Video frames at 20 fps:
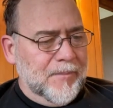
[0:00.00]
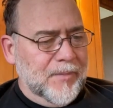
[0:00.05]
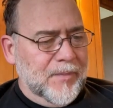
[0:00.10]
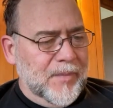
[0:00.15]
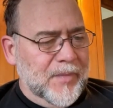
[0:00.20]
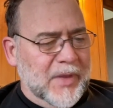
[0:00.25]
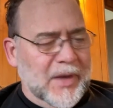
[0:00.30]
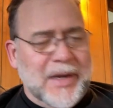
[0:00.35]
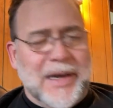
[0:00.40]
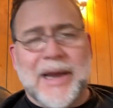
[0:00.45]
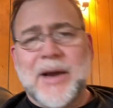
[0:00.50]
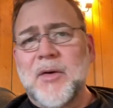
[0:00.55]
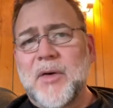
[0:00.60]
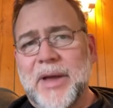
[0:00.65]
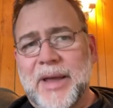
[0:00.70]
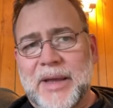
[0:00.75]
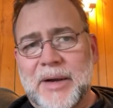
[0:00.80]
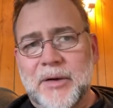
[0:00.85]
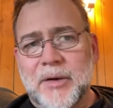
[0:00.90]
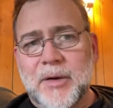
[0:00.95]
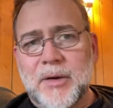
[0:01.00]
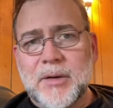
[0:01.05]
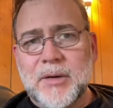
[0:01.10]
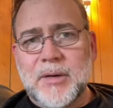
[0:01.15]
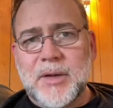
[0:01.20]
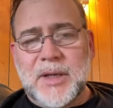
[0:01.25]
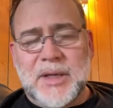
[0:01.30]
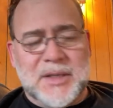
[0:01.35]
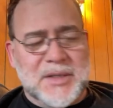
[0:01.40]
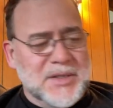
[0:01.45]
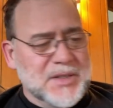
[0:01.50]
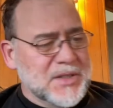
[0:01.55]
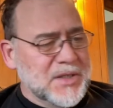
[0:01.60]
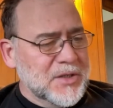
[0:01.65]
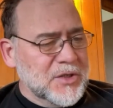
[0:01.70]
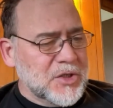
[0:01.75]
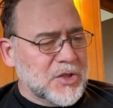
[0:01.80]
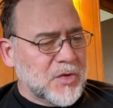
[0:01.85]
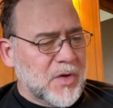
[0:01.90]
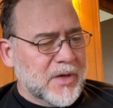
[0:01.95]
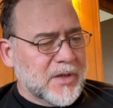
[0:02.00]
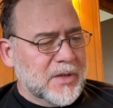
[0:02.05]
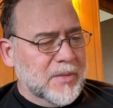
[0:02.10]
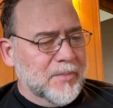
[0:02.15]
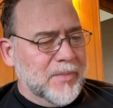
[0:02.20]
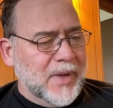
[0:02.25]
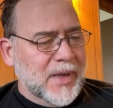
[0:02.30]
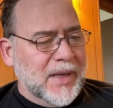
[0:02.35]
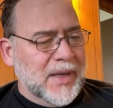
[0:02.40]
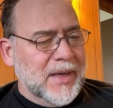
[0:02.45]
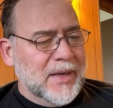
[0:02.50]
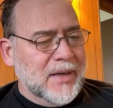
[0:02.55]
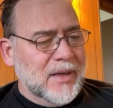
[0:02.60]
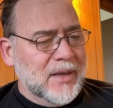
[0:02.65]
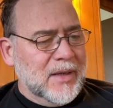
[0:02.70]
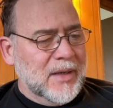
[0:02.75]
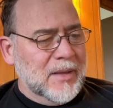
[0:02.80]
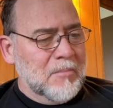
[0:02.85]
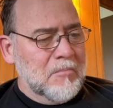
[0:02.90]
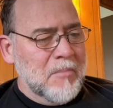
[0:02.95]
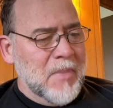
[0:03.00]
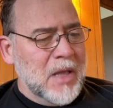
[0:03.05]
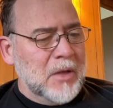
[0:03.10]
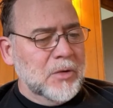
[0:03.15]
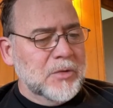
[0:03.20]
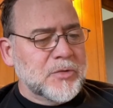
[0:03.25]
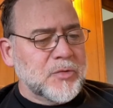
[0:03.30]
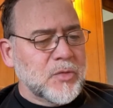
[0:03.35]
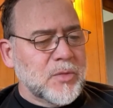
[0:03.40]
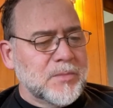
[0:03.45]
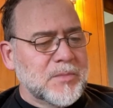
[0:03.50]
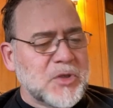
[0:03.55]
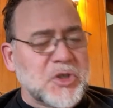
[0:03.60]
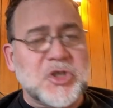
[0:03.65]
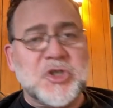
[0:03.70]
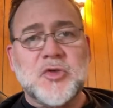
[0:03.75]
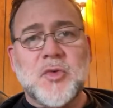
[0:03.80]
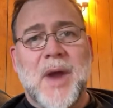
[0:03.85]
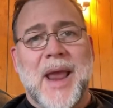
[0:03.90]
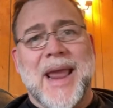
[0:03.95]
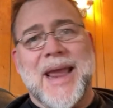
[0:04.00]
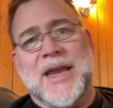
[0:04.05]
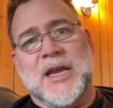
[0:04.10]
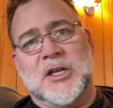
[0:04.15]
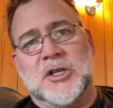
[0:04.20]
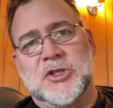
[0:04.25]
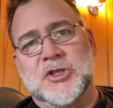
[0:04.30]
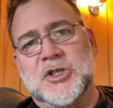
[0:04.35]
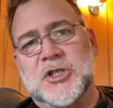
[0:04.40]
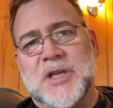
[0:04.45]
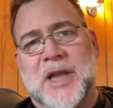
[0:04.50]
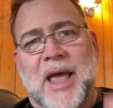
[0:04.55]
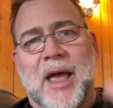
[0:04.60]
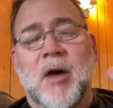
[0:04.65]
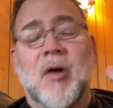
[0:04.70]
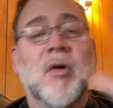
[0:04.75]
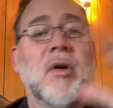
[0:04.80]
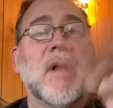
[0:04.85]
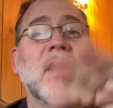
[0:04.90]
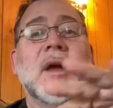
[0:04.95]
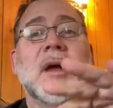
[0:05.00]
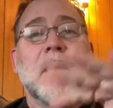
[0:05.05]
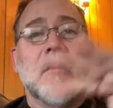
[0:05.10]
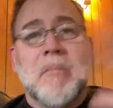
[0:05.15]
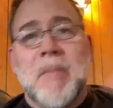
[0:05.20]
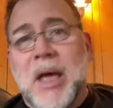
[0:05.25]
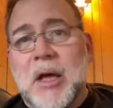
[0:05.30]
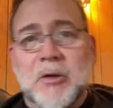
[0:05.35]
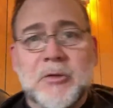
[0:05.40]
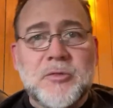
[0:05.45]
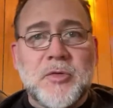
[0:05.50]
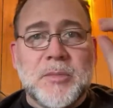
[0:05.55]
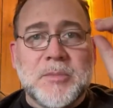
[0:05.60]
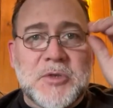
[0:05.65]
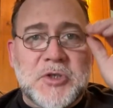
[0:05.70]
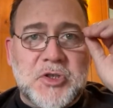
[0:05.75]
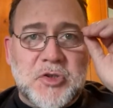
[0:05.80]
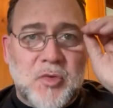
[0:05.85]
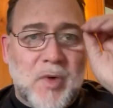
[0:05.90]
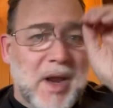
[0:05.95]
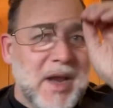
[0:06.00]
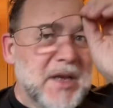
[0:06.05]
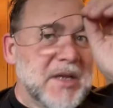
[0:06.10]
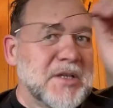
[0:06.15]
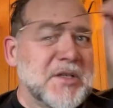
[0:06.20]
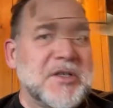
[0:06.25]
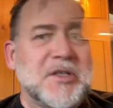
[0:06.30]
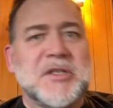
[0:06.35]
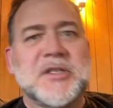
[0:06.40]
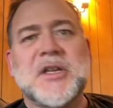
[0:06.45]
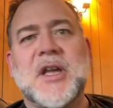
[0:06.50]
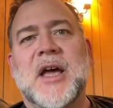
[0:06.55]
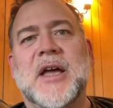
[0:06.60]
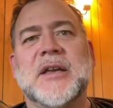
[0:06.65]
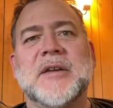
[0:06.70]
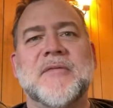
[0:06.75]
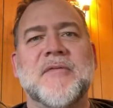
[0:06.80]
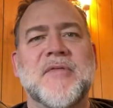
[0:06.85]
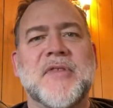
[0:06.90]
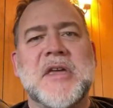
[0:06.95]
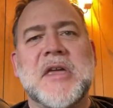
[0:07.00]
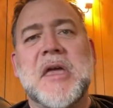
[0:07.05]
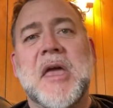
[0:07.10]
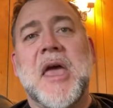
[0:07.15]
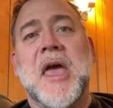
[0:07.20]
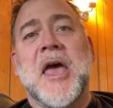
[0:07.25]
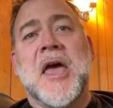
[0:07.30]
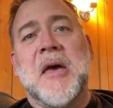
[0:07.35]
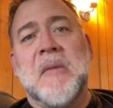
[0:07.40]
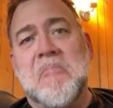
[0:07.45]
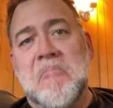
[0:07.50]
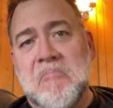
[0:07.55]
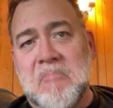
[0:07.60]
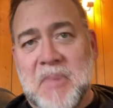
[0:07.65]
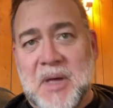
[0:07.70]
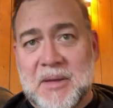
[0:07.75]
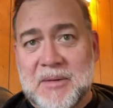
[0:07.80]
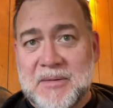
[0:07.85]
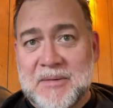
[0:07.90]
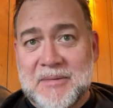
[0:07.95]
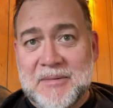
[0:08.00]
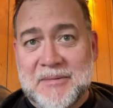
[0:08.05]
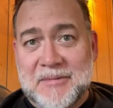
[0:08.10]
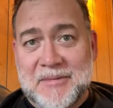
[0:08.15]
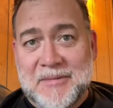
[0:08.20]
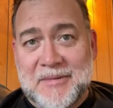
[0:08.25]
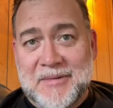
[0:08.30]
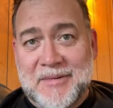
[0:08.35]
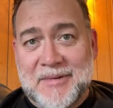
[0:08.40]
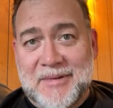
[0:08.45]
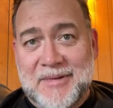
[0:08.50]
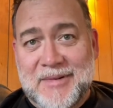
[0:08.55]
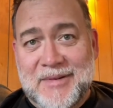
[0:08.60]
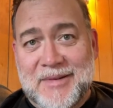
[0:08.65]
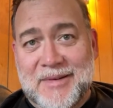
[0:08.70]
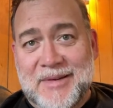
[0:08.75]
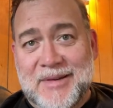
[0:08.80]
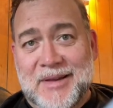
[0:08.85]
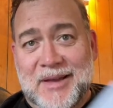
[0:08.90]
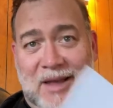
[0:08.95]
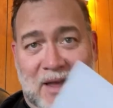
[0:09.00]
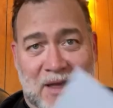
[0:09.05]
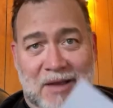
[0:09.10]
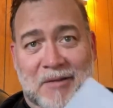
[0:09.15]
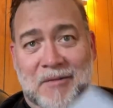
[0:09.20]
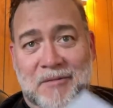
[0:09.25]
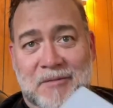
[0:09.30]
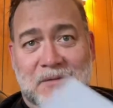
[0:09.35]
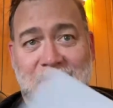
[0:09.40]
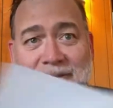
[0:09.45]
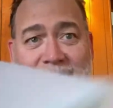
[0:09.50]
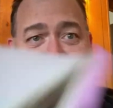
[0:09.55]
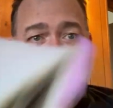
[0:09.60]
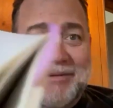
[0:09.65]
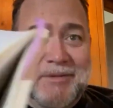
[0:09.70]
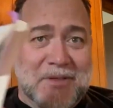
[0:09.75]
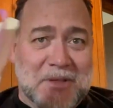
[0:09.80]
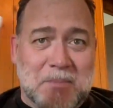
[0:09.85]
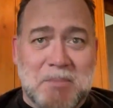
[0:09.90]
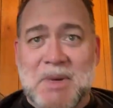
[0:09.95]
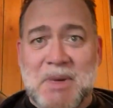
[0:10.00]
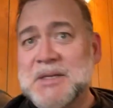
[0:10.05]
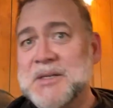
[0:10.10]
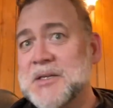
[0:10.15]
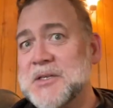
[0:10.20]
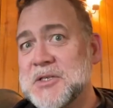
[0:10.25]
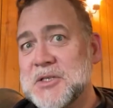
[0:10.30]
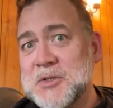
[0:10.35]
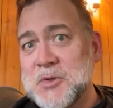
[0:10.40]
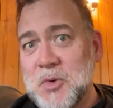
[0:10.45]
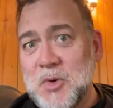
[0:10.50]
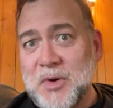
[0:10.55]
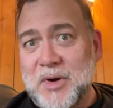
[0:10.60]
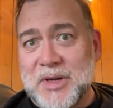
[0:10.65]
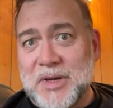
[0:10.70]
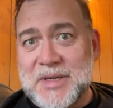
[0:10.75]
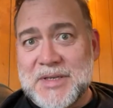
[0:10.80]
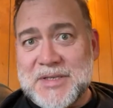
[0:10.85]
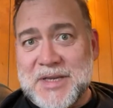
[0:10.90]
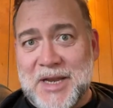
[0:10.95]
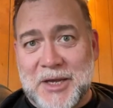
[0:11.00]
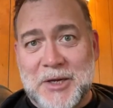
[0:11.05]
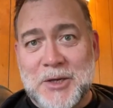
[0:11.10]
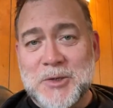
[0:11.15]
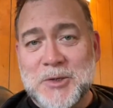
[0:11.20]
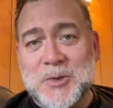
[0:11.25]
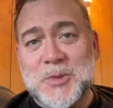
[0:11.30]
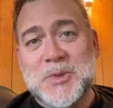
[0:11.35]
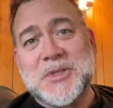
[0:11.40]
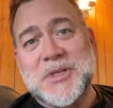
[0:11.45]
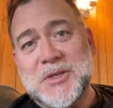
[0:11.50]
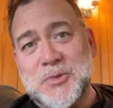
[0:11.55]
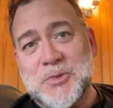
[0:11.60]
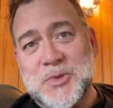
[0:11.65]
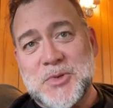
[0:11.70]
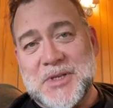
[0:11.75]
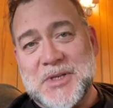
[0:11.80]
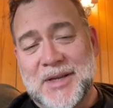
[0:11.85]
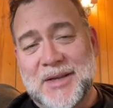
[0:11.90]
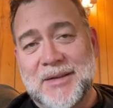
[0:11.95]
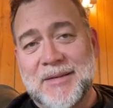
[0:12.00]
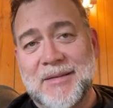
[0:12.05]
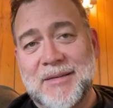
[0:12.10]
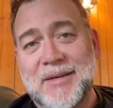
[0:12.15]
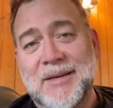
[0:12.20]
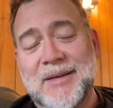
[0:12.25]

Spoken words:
The narrator is instructed by Meldrum Strange. Now, Meldrum Strange is kind of the M of the Mundy stories. Now, here's what's interesting.